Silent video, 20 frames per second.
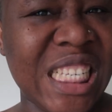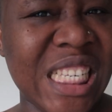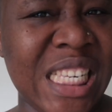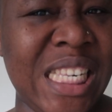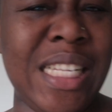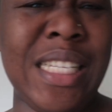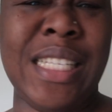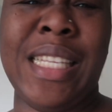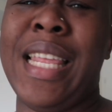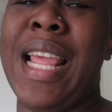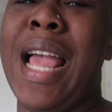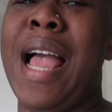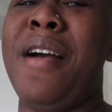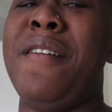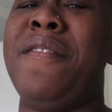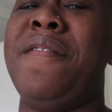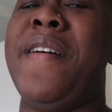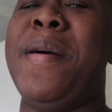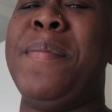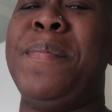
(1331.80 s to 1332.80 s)
I
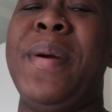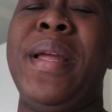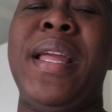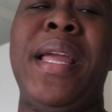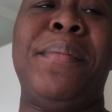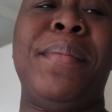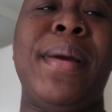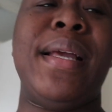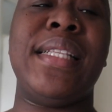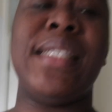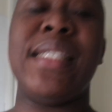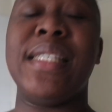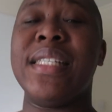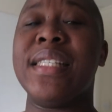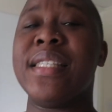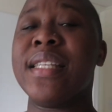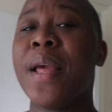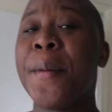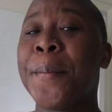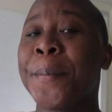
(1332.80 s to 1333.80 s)
have vampire in my
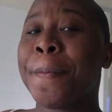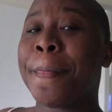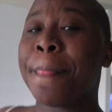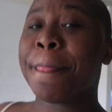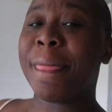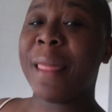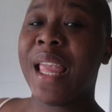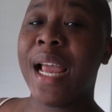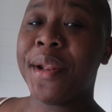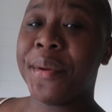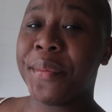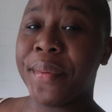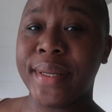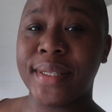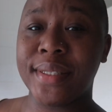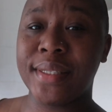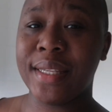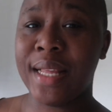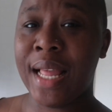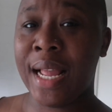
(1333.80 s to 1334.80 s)
teeth.
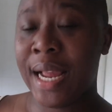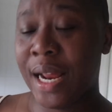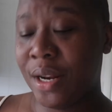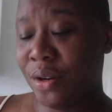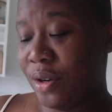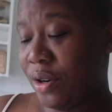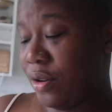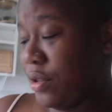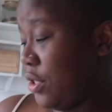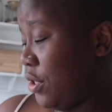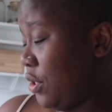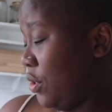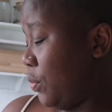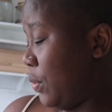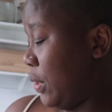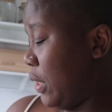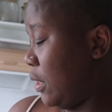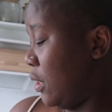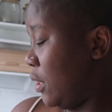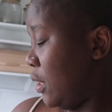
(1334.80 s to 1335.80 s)
Anyways, I gotta continue
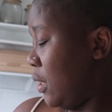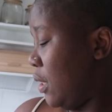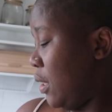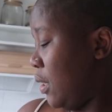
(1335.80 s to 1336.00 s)
with this.